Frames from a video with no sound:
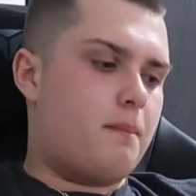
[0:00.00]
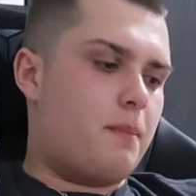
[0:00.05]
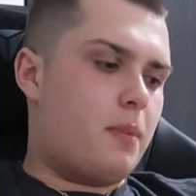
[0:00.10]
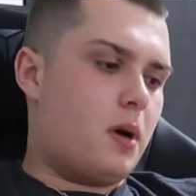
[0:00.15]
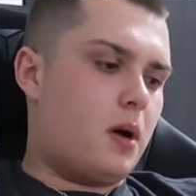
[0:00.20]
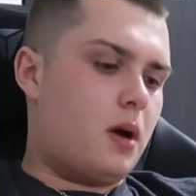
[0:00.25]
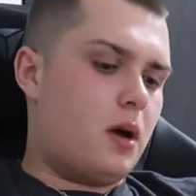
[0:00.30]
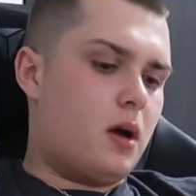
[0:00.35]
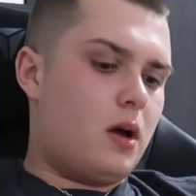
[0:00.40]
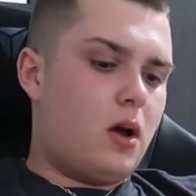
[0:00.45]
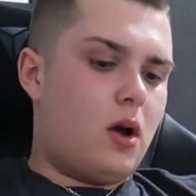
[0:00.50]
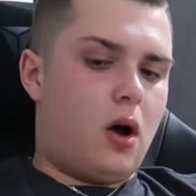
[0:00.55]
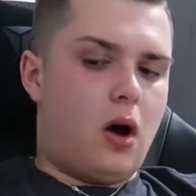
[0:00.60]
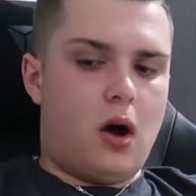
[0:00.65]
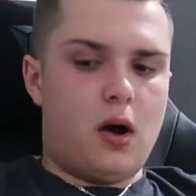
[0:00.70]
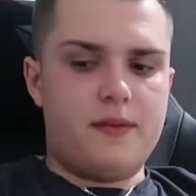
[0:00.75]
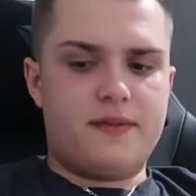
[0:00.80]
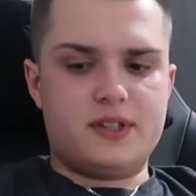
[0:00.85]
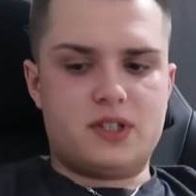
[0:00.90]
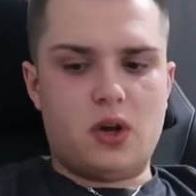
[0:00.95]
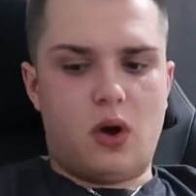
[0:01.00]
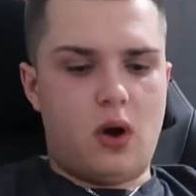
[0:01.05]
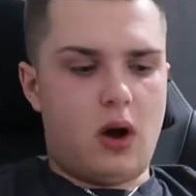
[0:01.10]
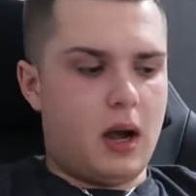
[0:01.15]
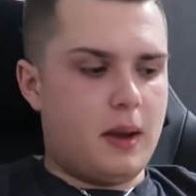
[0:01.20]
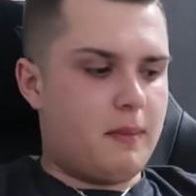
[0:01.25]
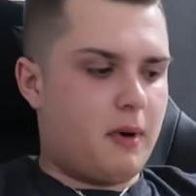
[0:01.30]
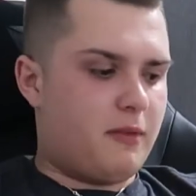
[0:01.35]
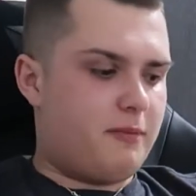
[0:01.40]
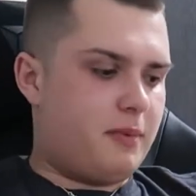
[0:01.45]
but over
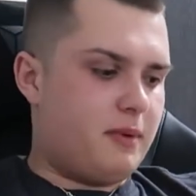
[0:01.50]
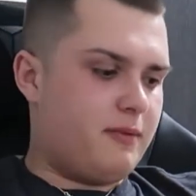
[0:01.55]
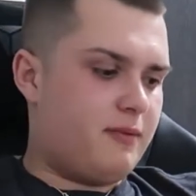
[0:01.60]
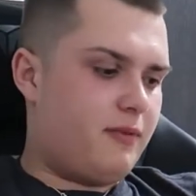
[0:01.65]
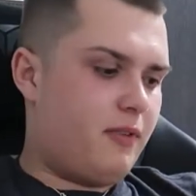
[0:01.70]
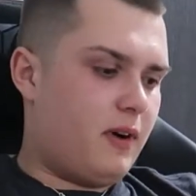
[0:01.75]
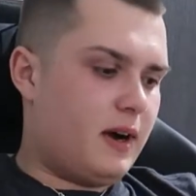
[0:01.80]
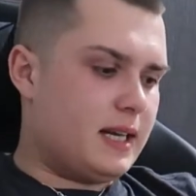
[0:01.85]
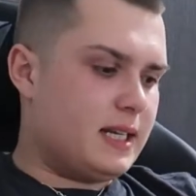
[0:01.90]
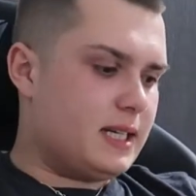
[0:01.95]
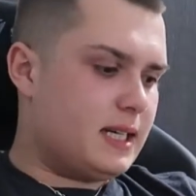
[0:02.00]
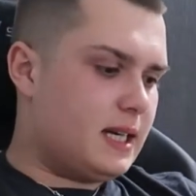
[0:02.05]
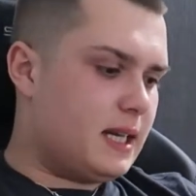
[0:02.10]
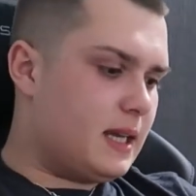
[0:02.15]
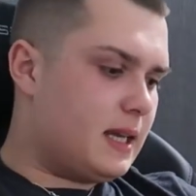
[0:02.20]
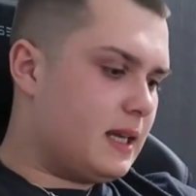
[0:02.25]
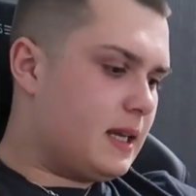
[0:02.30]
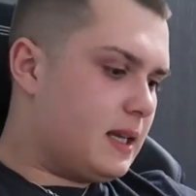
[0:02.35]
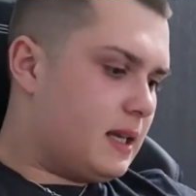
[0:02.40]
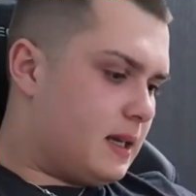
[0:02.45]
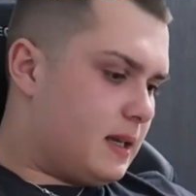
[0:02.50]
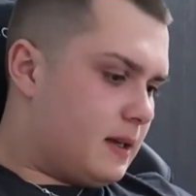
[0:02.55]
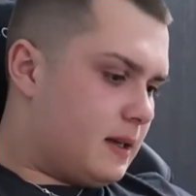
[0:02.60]
time I've been finding it